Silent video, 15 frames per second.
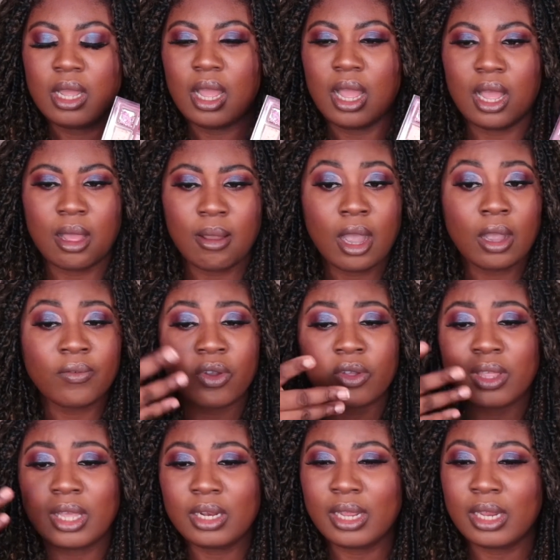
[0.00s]
I've got
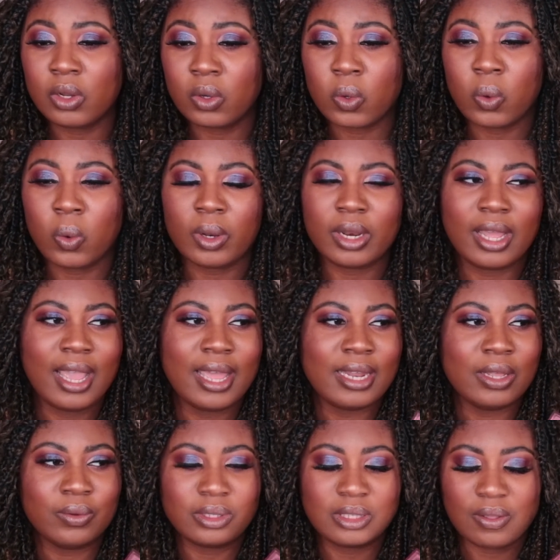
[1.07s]
that in the inner corner and
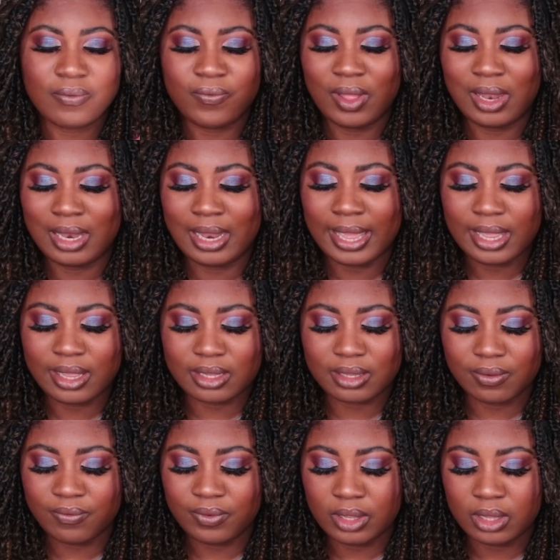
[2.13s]
it was
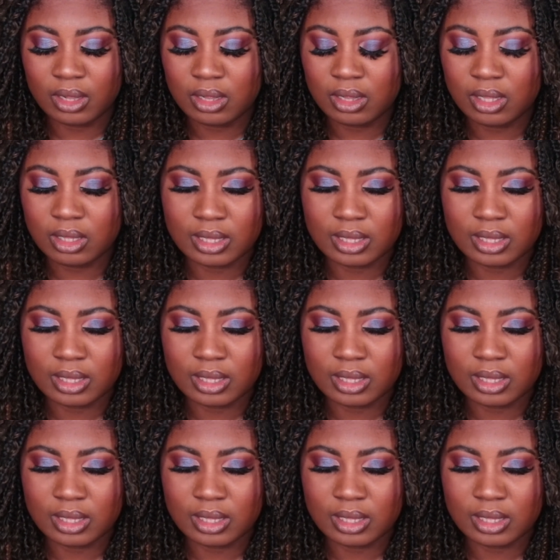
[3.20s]
Flakeville,